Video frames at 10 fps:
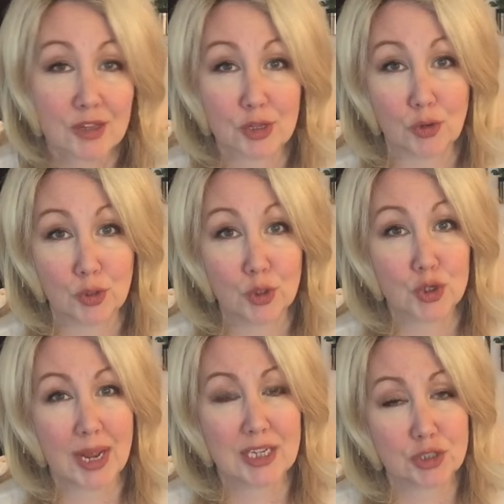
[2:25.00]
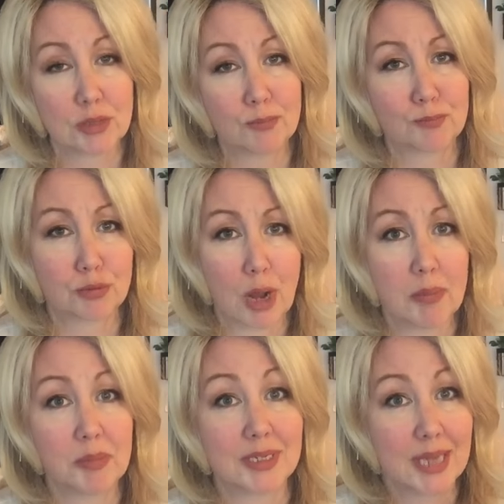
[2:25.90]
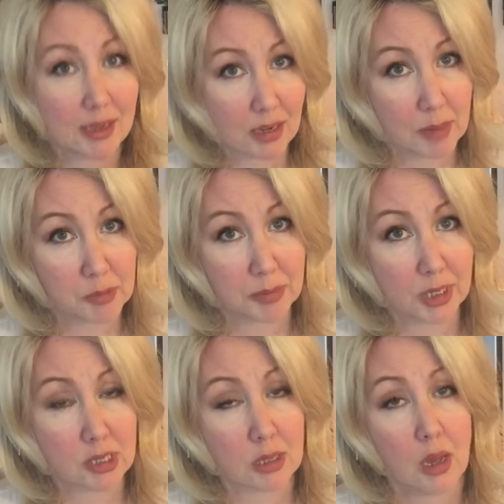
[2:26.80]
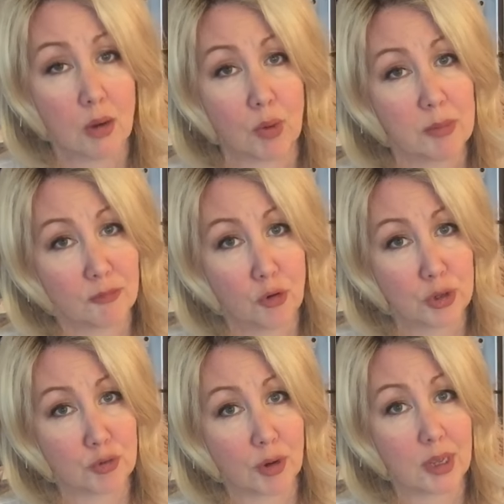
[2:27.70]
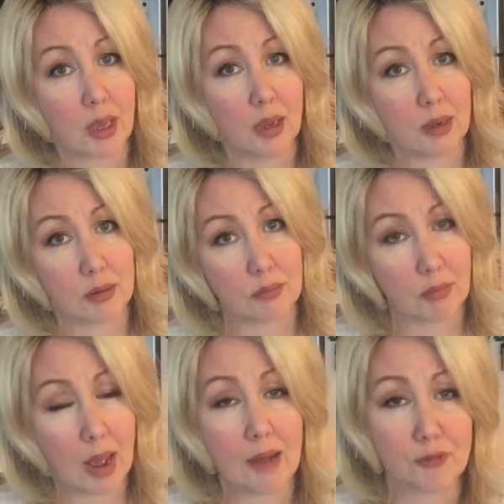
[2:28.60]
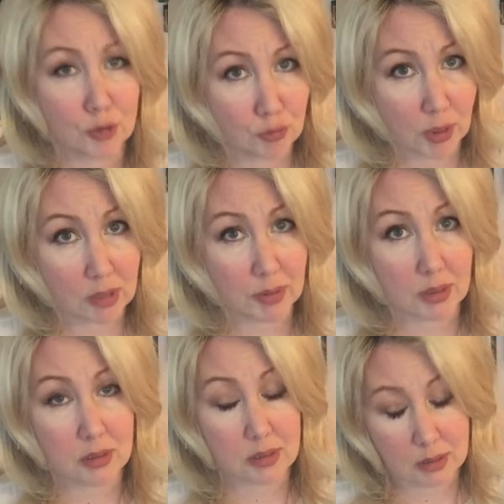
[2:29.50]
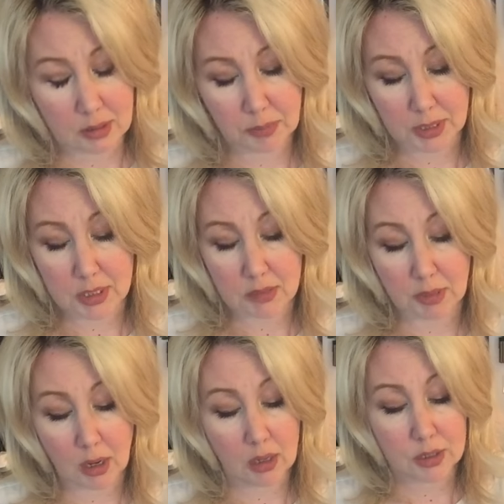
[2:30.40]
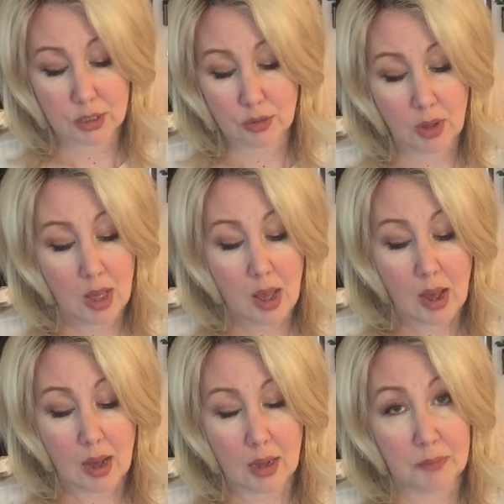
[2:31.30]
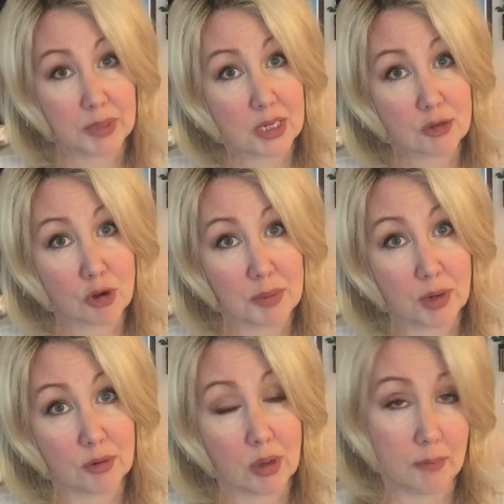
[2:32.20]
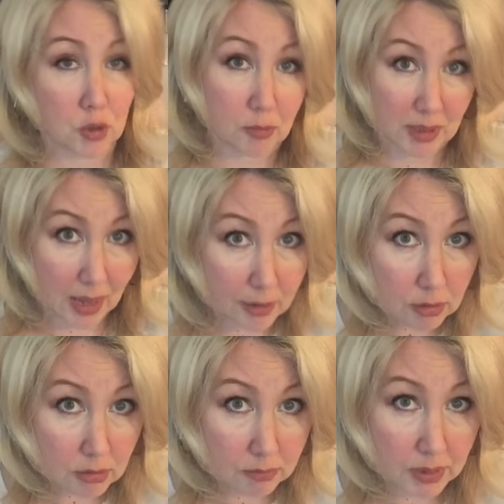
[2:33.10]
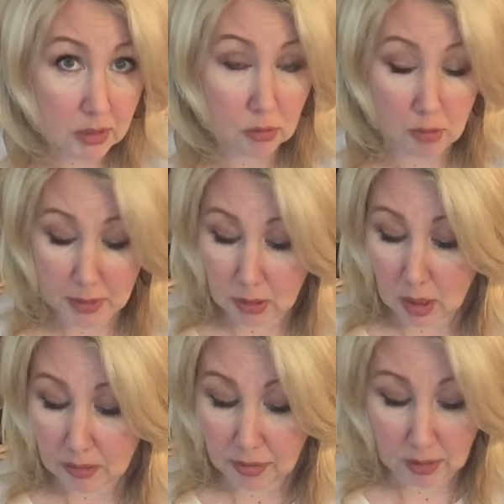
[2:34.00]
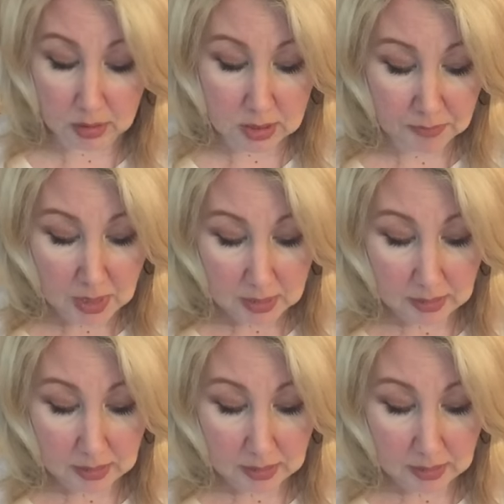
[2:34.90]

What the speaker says: So you should actually probably take a couple B's right before you drink and after you drink because it depletes them. But also B's are about absorbing iron. B's are about a lot of things.